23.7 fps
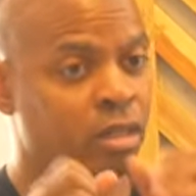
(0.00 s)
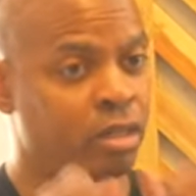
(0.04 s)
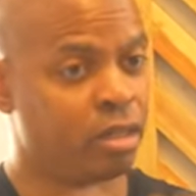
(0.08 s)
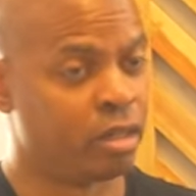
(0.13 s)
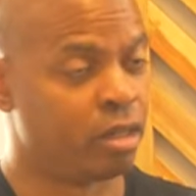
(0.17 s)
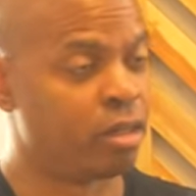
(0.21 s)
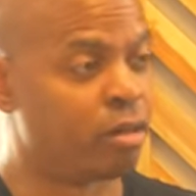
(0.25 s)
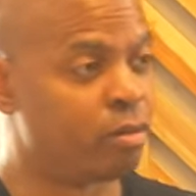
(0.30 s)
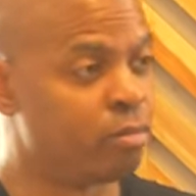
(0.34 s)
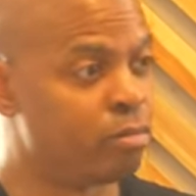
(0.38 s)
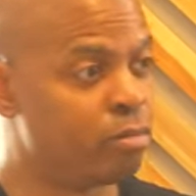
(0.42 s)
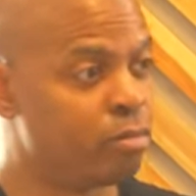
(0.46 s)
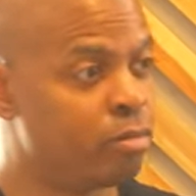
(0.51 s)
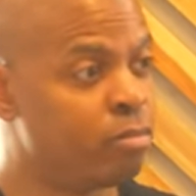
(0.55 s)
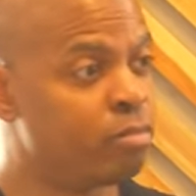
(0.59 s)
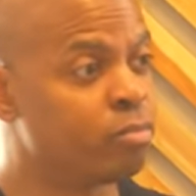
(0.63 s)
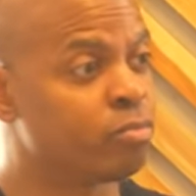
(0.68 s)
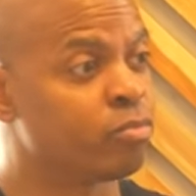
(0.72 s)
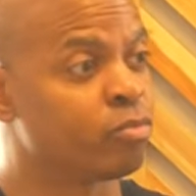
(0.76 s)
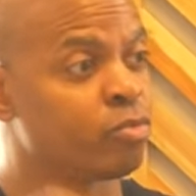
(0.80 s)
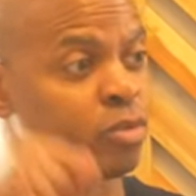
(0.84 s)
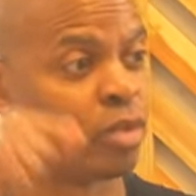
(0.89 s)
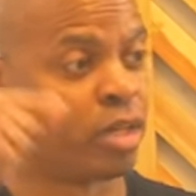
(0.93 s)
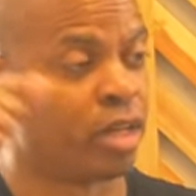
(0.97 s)
Him
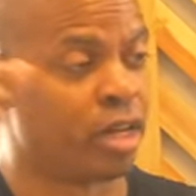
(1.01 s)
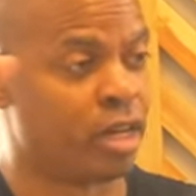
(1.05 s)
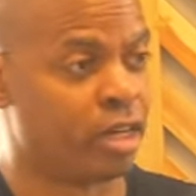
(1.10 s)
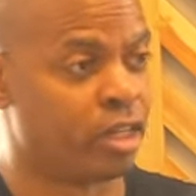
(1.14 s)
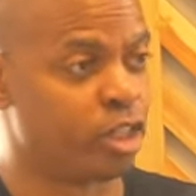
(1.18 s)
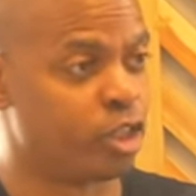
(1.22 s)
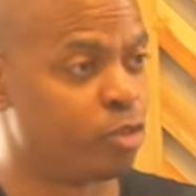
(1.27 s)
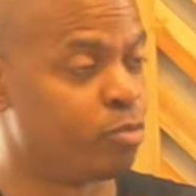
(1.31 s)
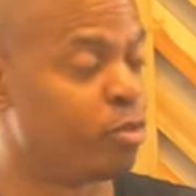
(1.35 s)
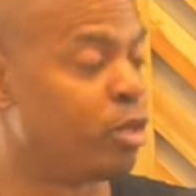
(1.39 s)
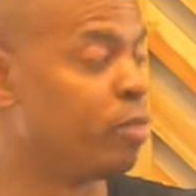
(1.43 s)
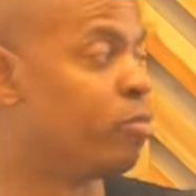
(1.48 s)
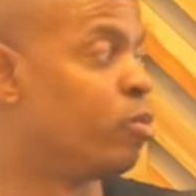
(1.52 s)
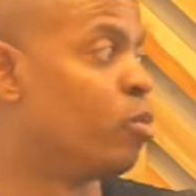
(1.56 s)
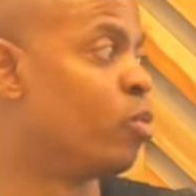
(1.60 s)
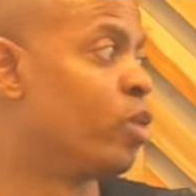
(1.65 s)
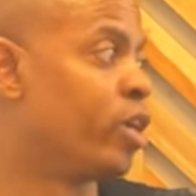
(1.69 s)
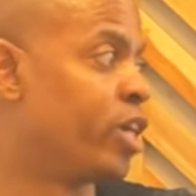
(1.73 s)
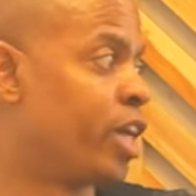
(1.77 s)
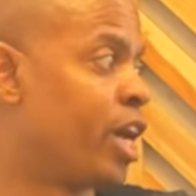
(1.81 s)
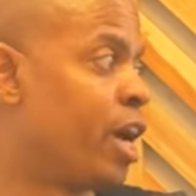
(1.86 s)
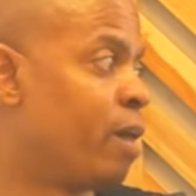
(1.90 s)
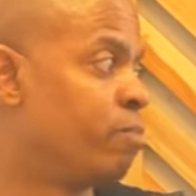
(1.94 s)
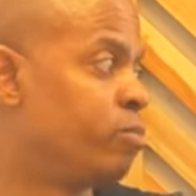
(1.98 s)
and his people were
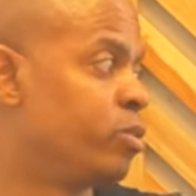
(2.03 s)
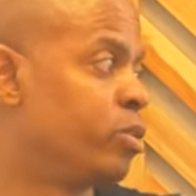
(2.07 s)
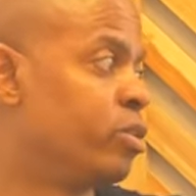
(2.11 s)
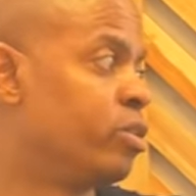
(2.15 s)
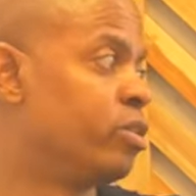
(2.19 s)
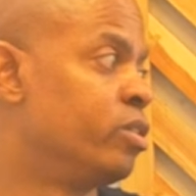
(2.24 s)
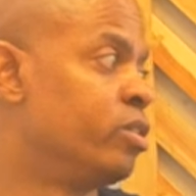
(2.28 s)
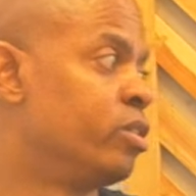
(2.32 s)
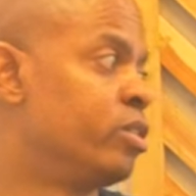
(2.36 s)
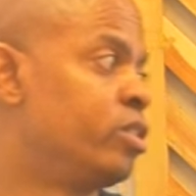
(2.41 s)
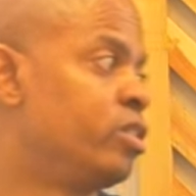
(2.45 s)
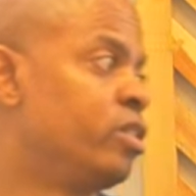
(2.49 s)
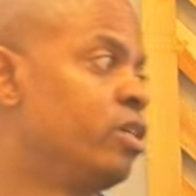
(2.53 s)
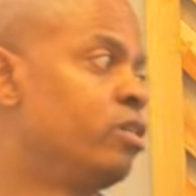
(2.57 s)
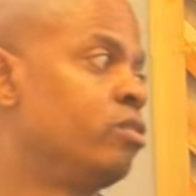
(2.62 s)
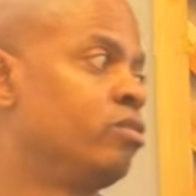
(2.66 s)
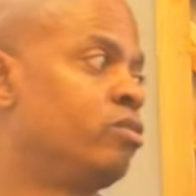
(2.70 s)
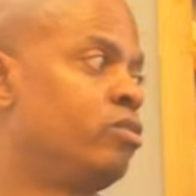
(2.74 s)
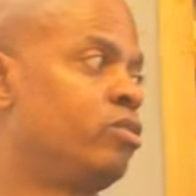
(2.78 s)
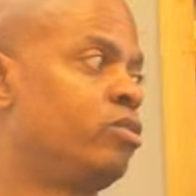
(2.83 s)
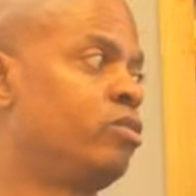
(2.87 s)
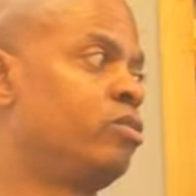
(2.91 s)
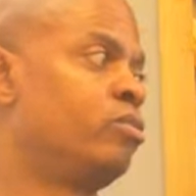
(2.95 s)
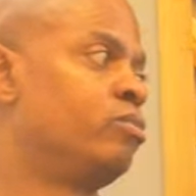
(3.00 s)
captured and
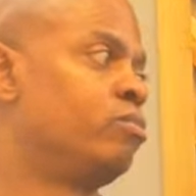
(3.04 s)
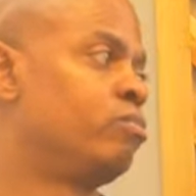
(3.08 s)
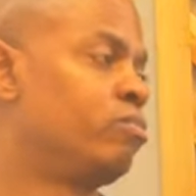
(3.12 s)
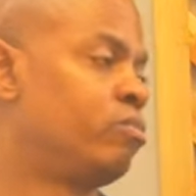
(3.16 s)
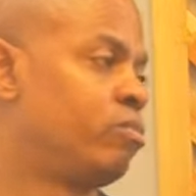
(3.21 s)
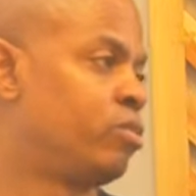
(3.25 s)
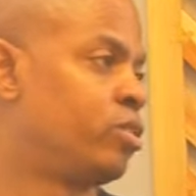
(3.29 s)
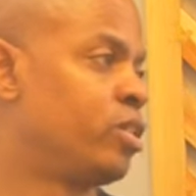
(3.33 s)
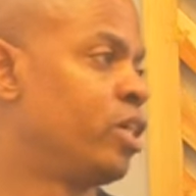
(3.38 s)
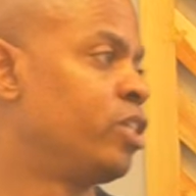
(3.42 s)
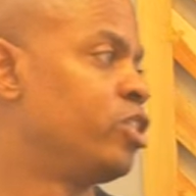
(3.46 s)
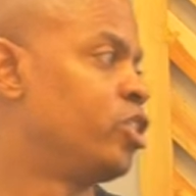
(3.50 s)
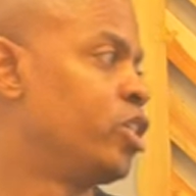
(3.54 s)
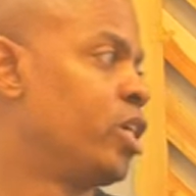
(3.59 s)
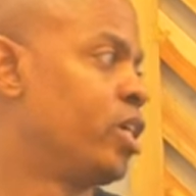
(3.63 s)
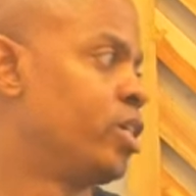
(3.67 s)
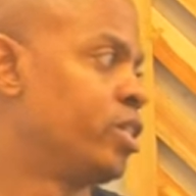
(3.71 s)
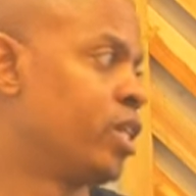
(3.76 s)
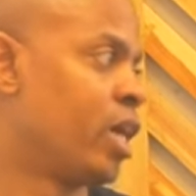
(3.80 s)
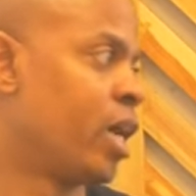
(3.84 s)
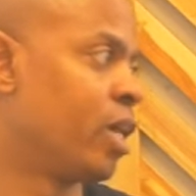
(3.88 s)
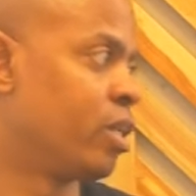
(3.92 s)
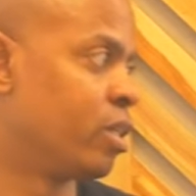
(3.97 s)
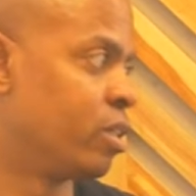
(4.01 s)
sent to St.
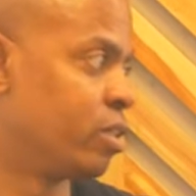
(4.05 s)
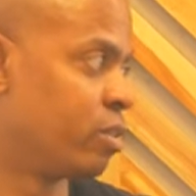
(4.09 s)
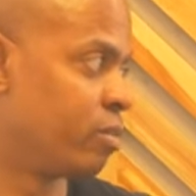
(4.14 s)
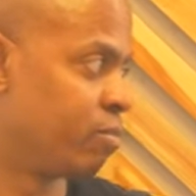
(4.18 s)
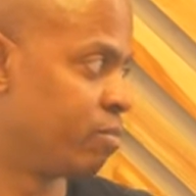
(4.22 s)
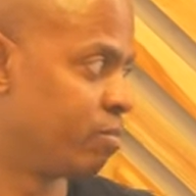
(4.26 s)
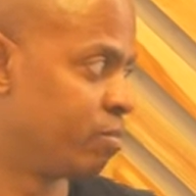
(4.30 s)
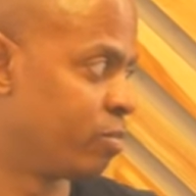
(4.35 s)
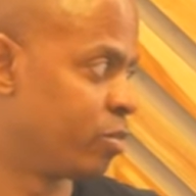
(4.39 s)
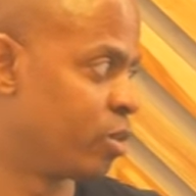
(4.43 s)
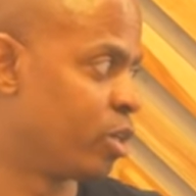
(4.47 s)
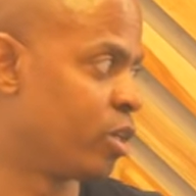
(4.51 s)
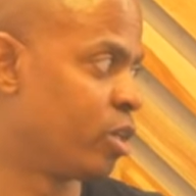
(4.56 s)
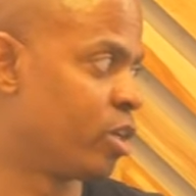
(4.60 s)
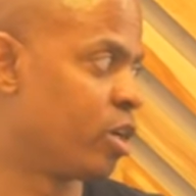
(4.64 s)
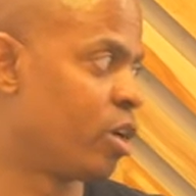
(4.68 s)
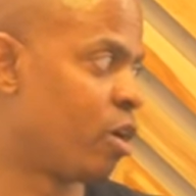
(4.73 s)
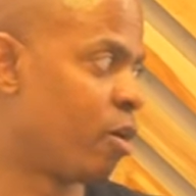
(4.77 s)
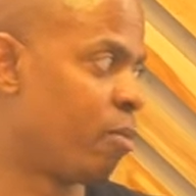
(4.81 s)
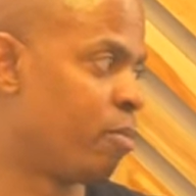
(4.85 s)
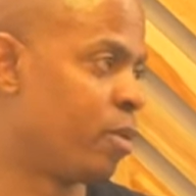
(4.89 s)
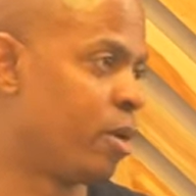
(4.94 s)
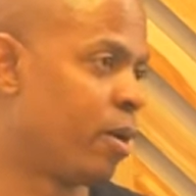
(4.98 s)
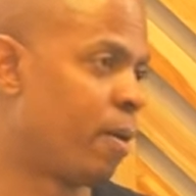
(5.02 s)
John's Island in the
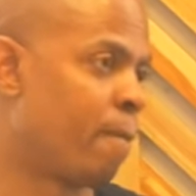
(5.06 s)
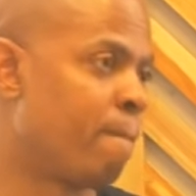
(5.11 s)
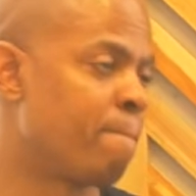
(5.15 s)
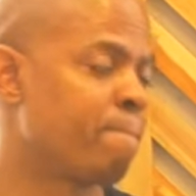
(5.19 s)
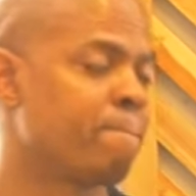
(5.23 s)
Caribbean.